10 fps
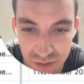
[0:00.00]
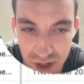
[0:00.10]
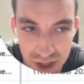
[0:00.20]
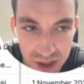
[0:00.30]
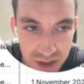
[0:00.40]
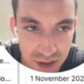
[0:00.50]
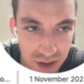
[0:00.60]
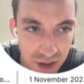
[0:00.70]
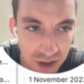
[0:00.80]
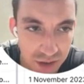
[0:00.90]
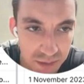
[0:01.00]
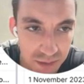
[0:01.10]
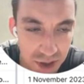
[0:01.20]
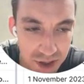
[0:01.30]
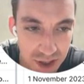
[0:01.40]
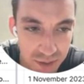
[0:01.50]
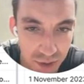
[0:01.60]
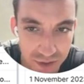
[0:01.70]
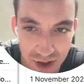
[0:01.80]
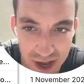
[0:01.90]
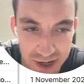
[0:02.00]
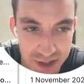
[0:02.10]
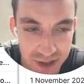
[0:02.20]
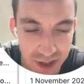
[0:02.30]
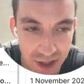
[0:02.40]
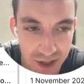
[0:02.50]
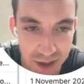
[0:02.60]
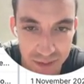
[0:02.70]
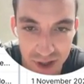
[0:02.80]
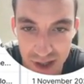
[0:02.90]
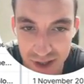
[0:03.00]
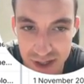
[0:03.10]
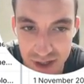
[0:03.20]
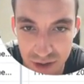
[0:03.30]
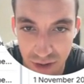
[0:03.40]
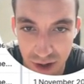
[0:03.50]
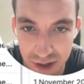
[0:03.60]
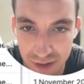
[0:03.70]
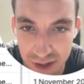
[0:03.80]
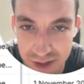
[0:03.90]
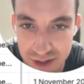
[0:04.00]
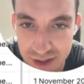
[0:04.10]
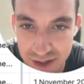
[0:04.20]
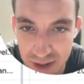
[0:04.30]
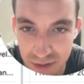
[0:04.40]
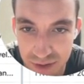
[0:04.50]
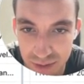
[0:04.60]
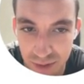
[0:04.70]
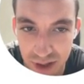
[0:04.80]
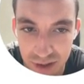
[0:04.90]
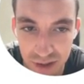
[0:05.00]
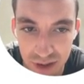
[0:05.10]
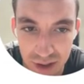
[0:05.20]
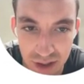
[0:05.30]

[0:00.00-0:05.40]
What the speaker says: running. And then we've added in the company LinkedIn URL here to the table as well.